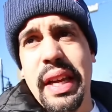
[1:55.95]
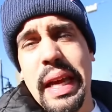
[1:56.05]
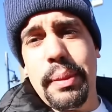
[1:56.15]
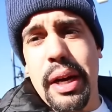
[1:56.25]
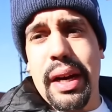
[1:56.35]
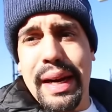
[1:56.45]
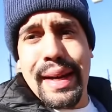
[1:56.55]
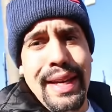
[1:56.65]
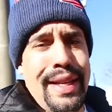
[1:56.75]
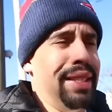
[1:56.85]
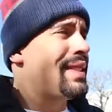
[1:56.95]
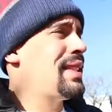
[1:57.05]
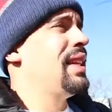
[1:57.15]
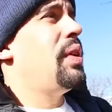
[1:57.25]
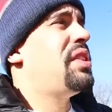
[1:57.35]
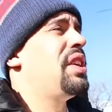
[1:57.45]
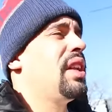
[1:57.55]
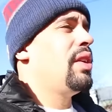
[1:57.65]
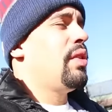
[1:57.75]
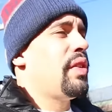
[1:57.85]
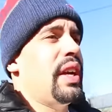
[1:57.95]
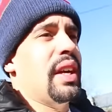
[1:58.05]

in Cape Cod, Hyannis. We chilling over